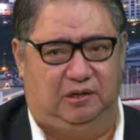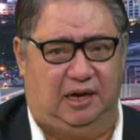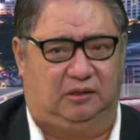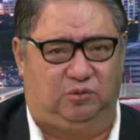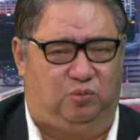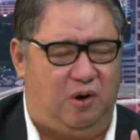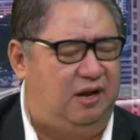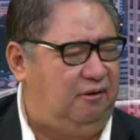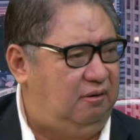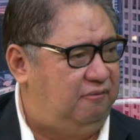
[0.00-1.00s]
not
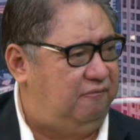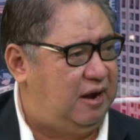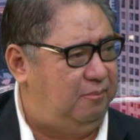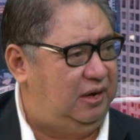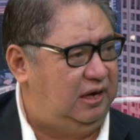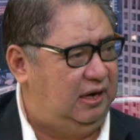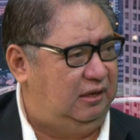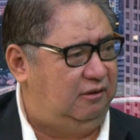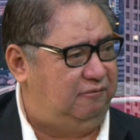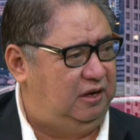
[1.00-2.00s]
one family
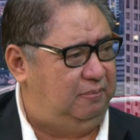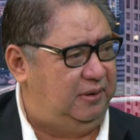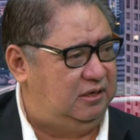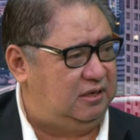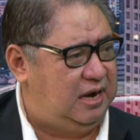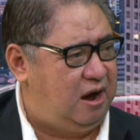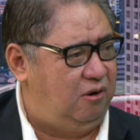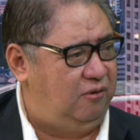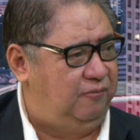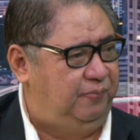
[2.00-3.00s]
in the Philippines now
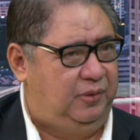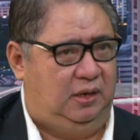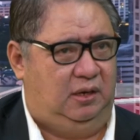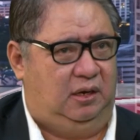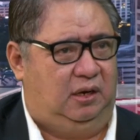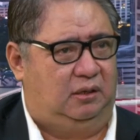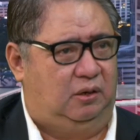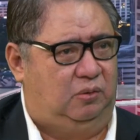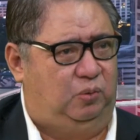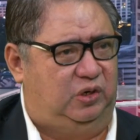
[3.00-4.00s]

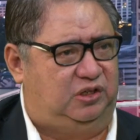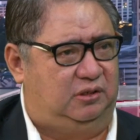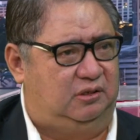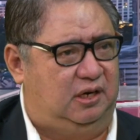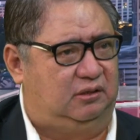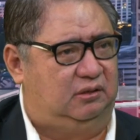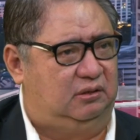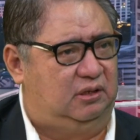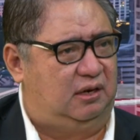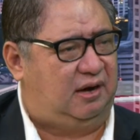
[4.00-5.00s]
which is not
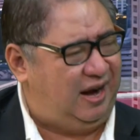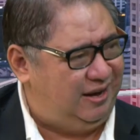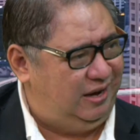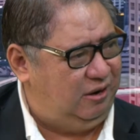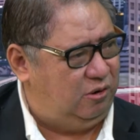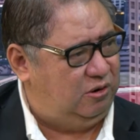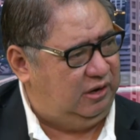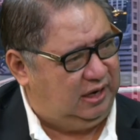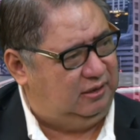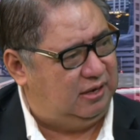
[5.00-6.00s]
directly or
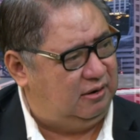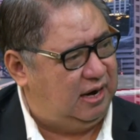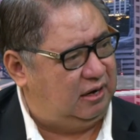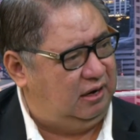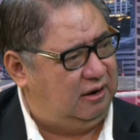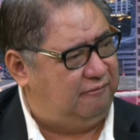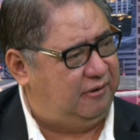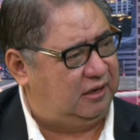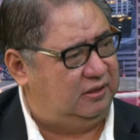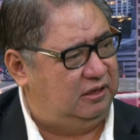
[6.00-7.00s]
indirectly
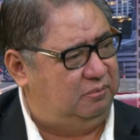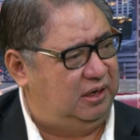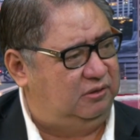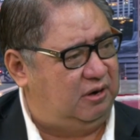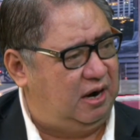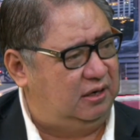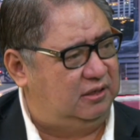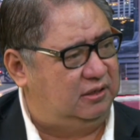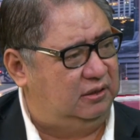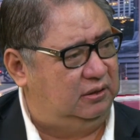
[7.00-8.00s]
affected by
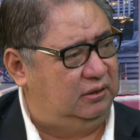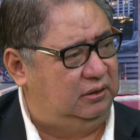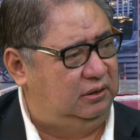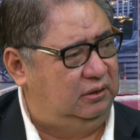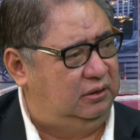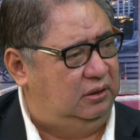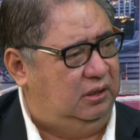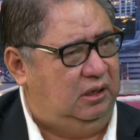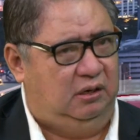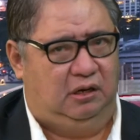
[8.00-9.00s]
drugs. No?
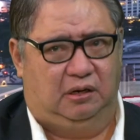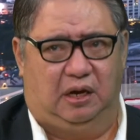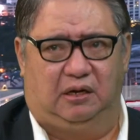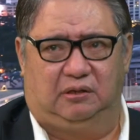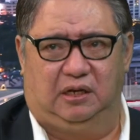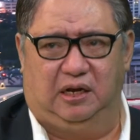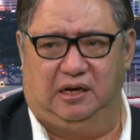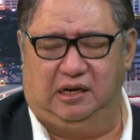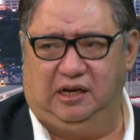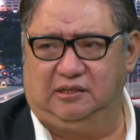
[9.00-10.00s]
A
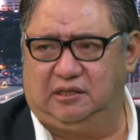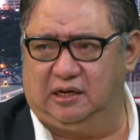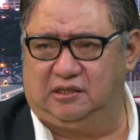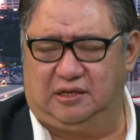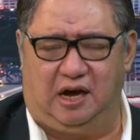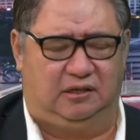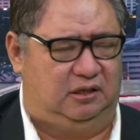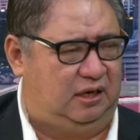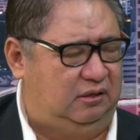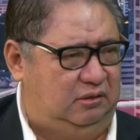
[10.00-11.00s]
niece, a son,
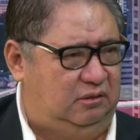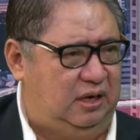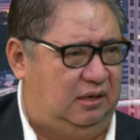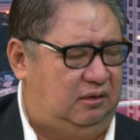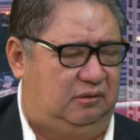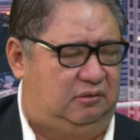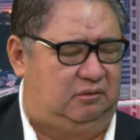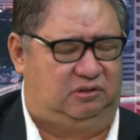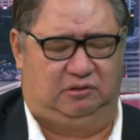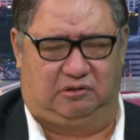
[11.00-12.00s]
a
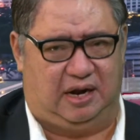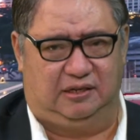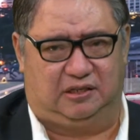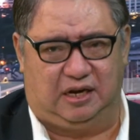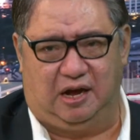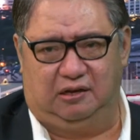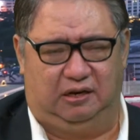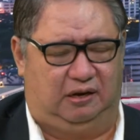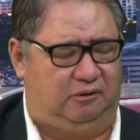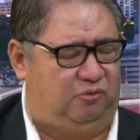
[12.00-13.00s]
grandson,
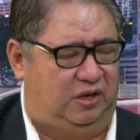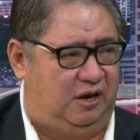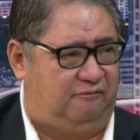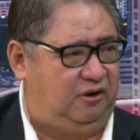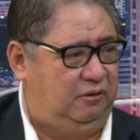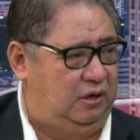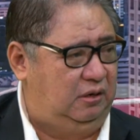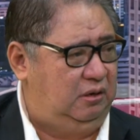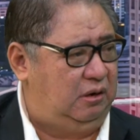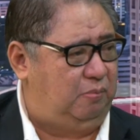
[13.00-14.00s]
whatever,
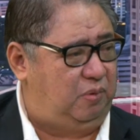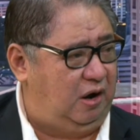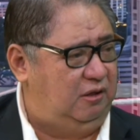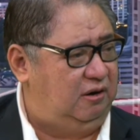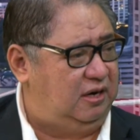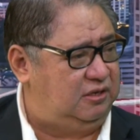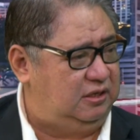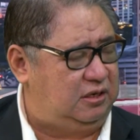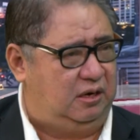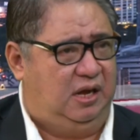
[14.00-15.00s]
no? A brother, a
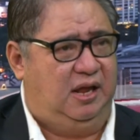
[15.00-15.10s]
sister,